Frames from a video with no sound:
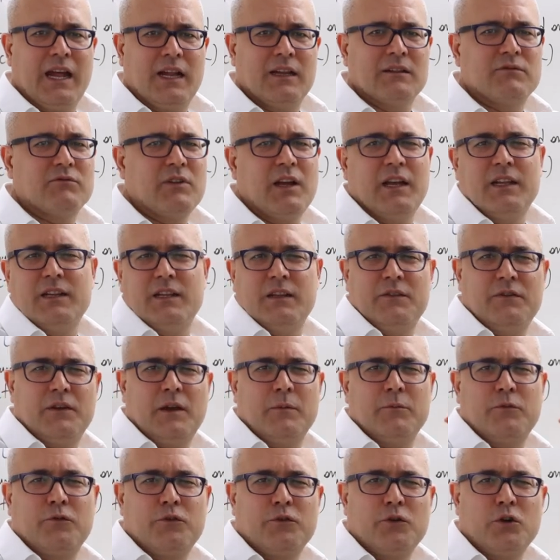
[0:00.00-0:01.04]
L, right? If
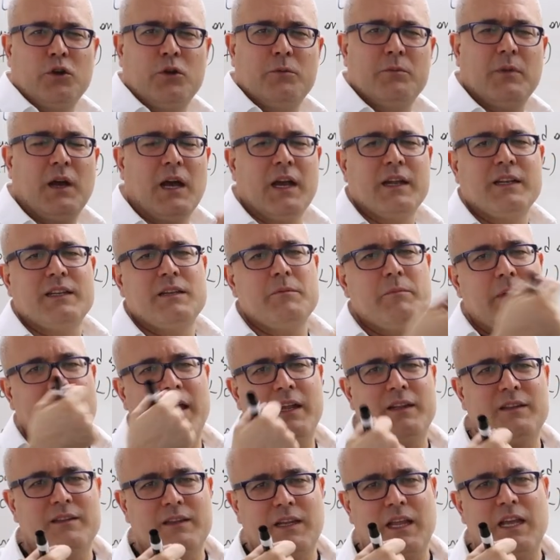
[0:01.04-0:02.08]
I'm firm, I
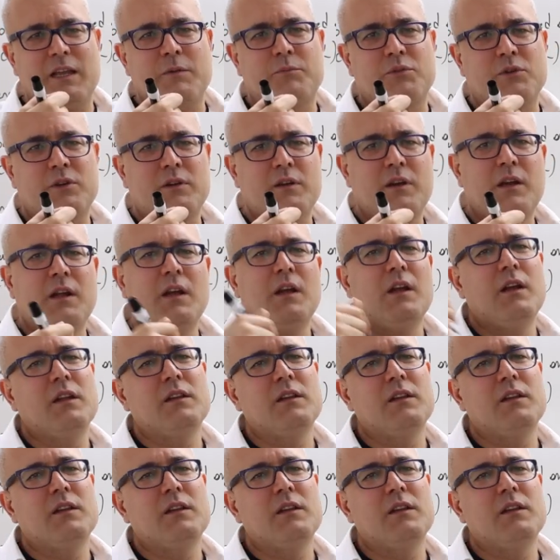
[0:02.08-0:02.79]
demand labor.